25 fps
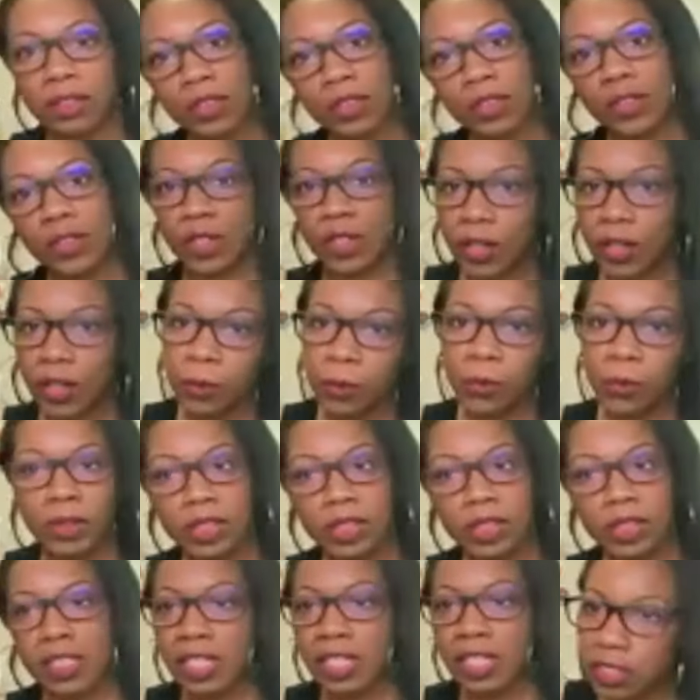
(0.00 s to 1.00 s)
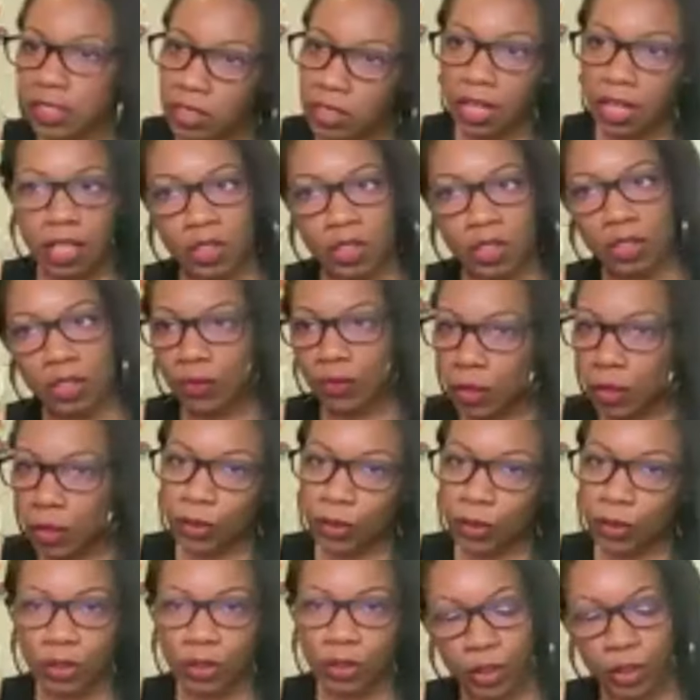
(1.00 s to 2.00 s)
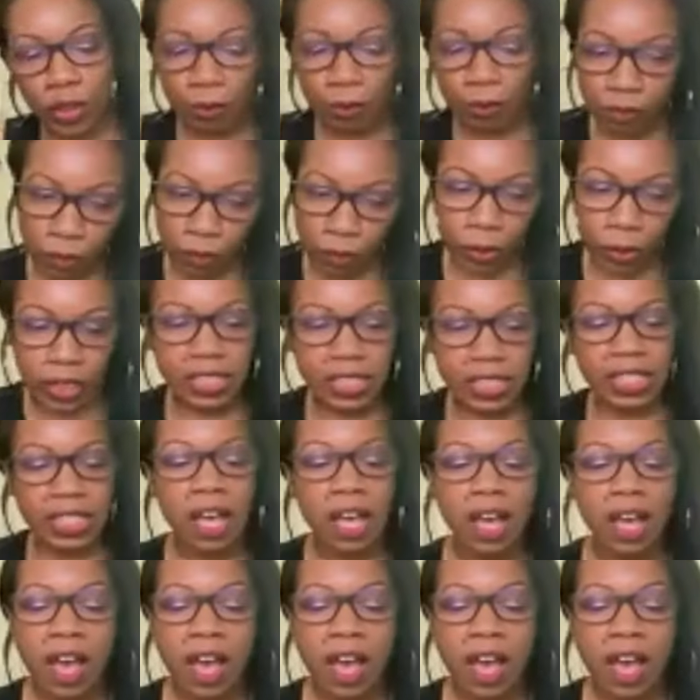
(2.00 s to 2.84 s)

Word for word: you know, with the testosterone and the deep voice.